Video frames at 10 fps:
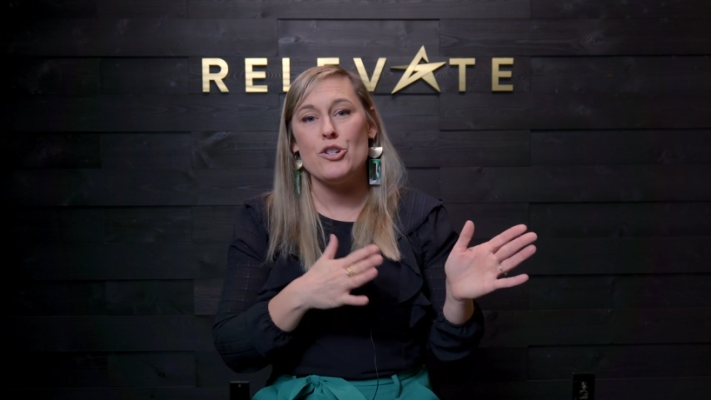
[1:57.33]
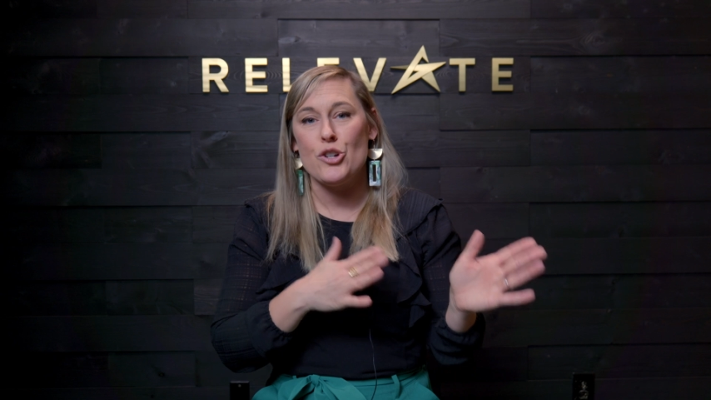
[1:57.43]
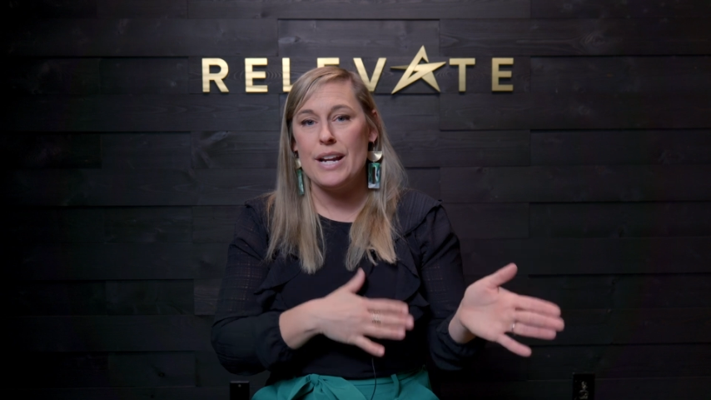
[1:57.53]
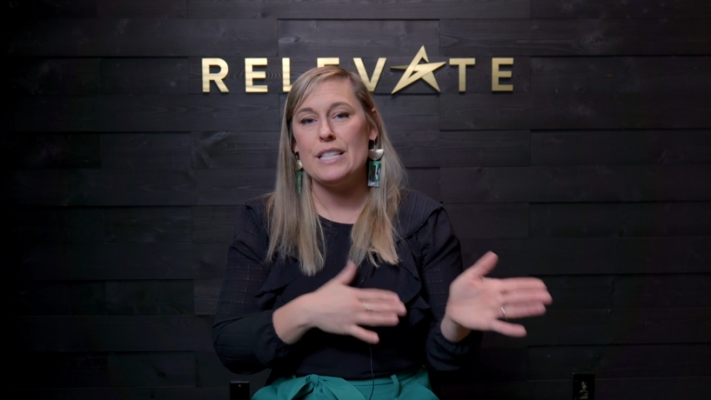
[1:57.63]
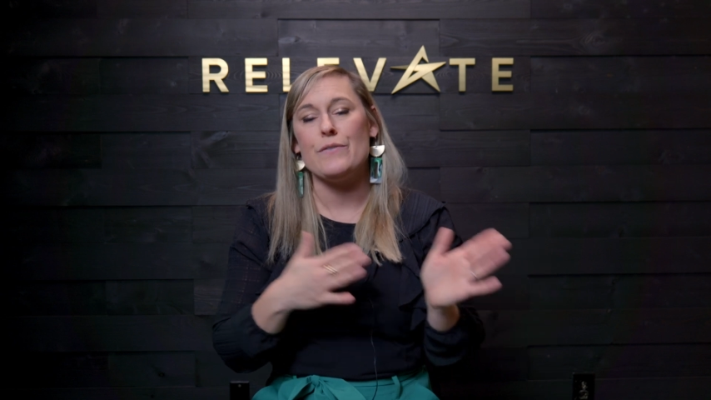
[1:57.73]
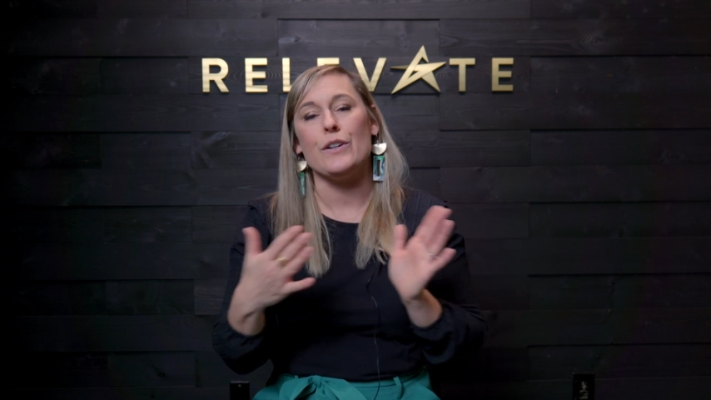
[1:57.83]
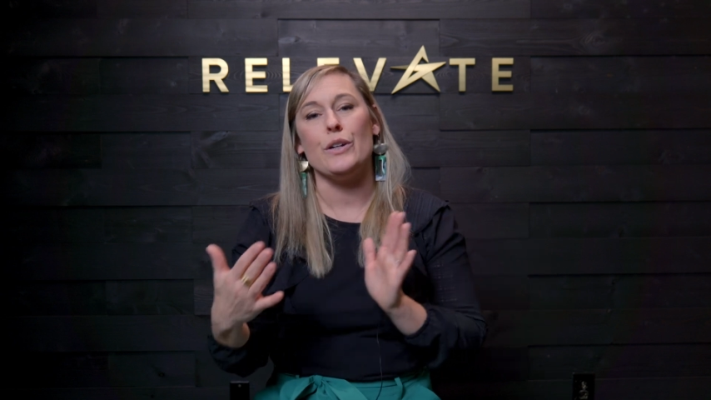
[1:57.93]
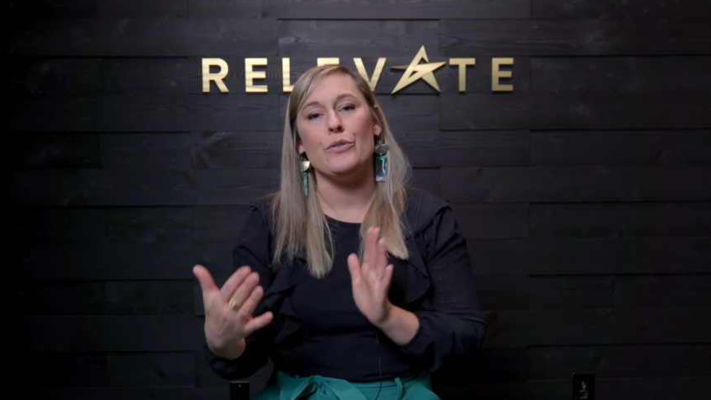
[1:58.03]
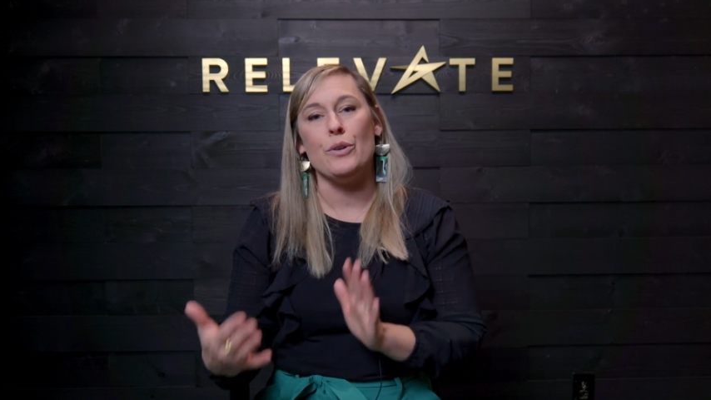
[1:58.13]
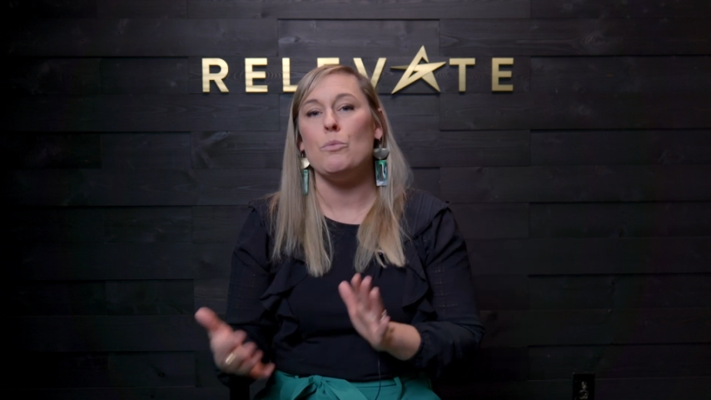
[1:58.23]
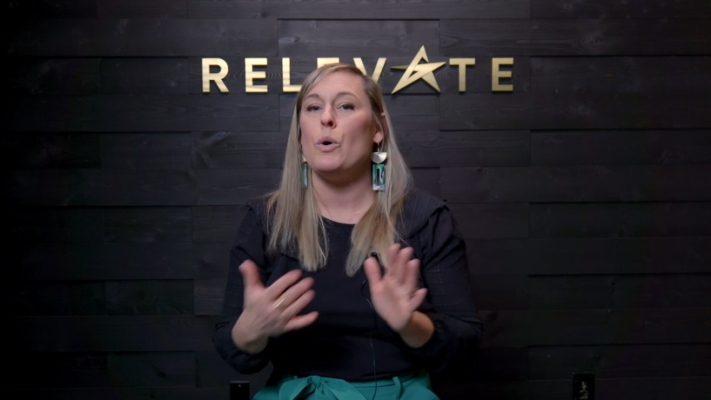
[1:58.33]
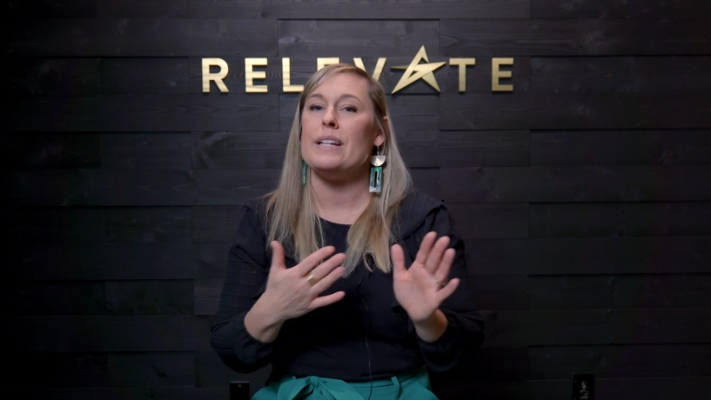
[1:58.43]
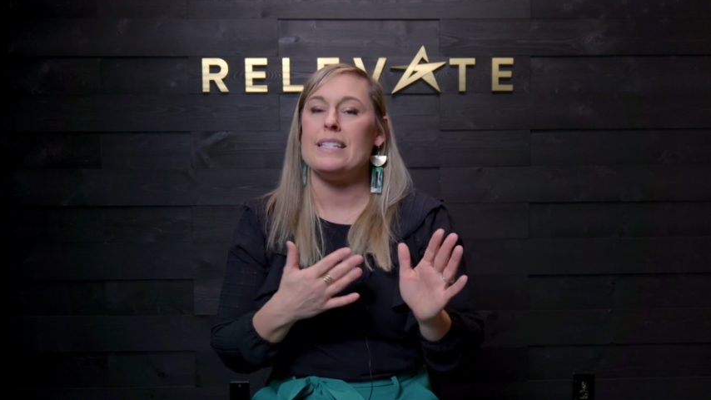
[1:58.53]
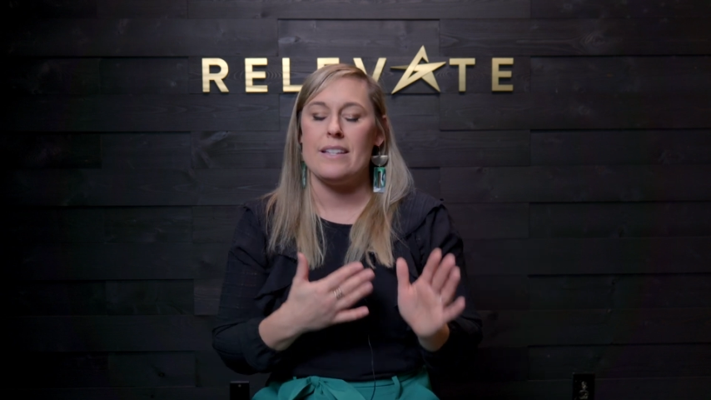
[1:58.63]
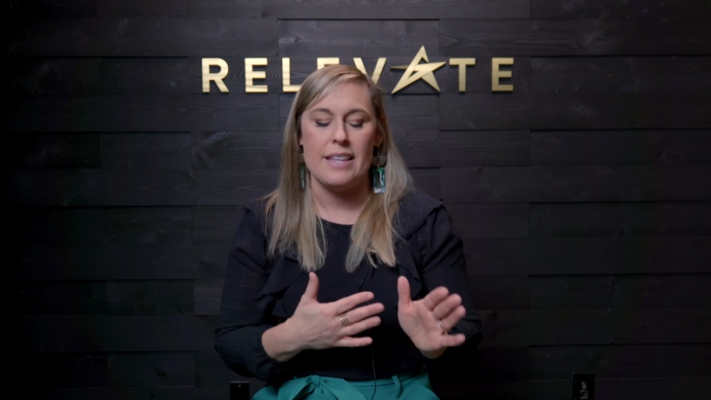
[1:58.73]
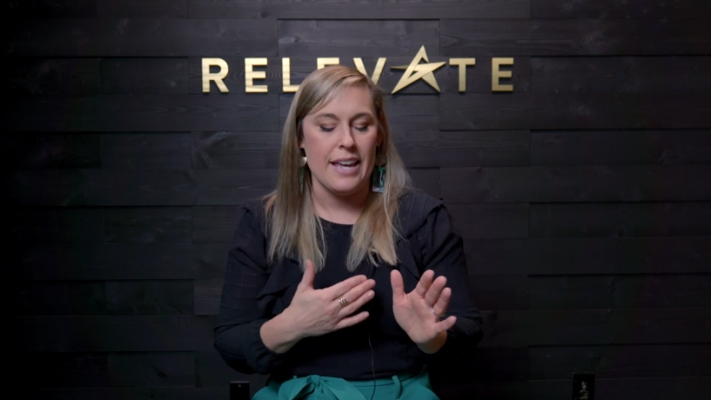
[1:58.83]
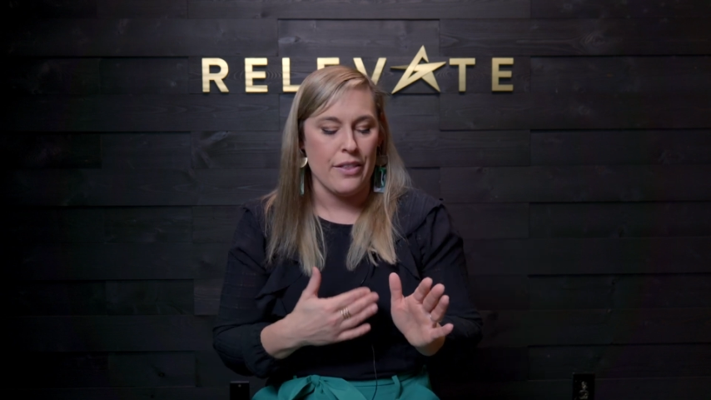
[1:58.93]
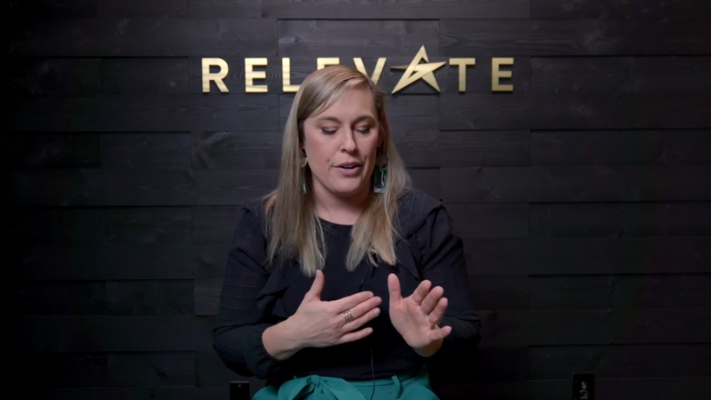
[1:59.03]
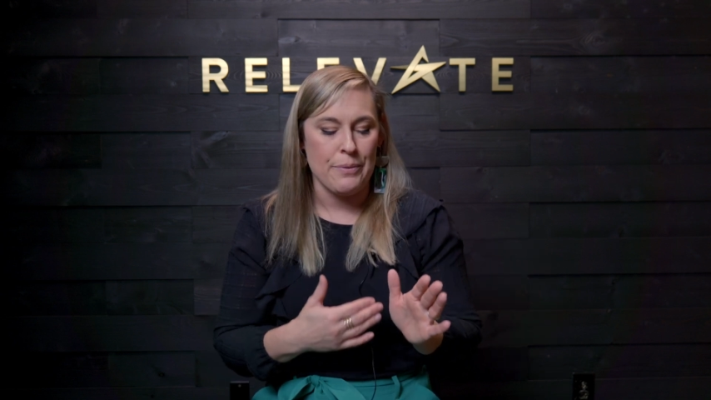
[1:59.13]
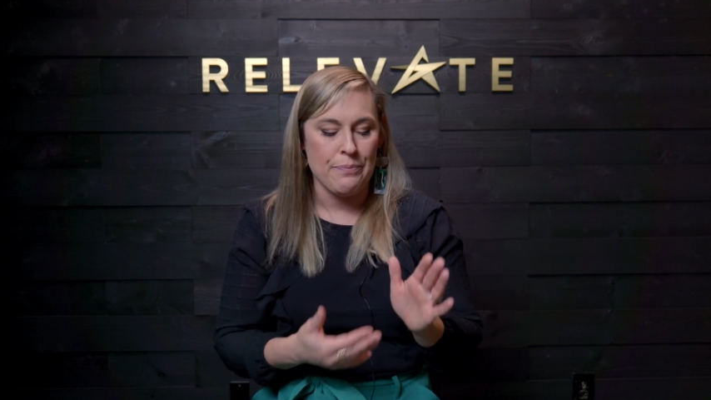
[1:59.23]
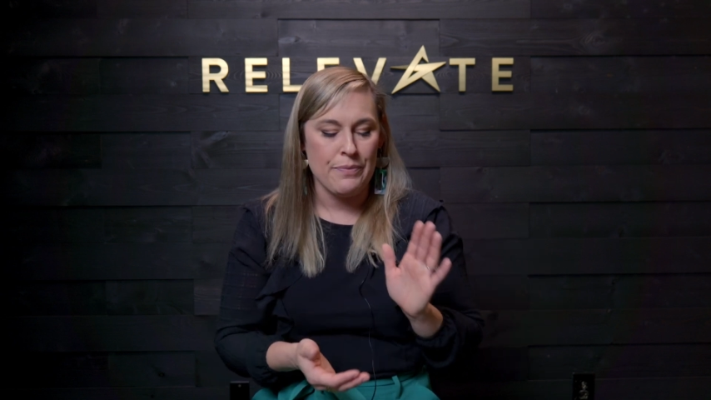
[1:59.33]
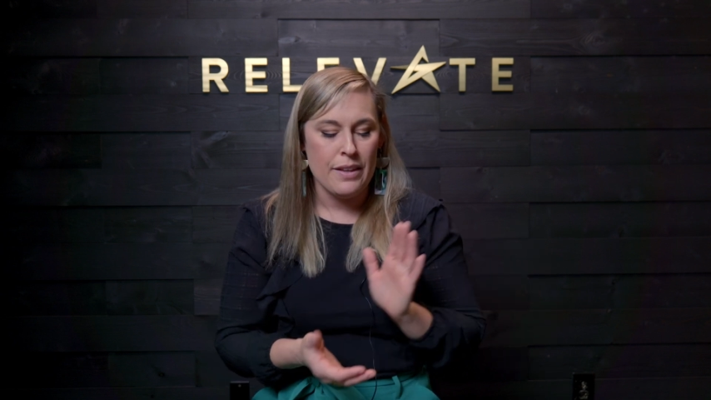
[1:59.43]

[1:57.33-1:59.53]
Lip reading: transfer from one to the other.